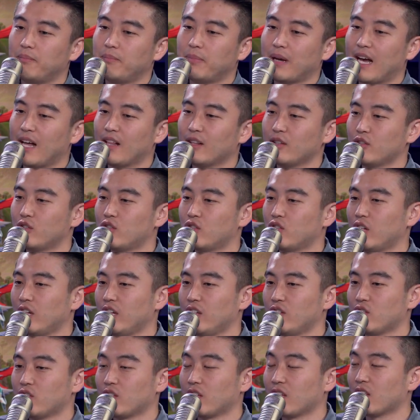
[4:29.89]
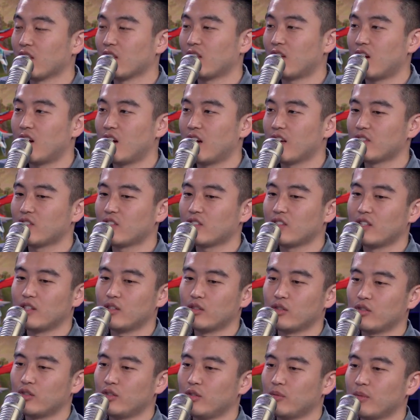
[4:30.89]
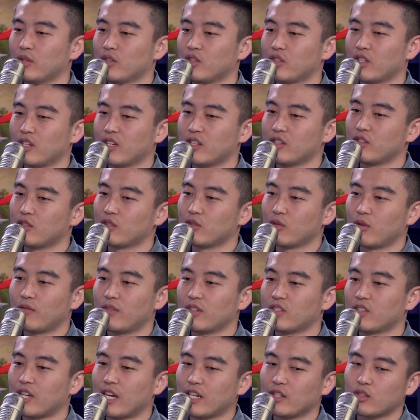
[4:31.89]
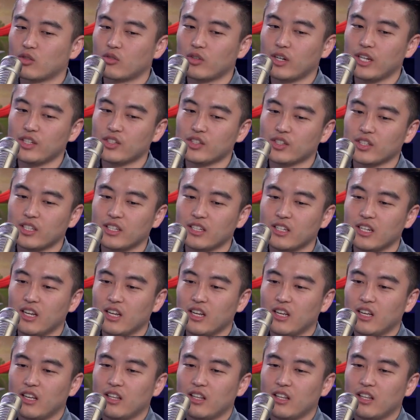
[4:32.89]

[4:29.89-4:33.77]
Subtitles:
balance changes get lost. There's too much guns. There's oversaturation.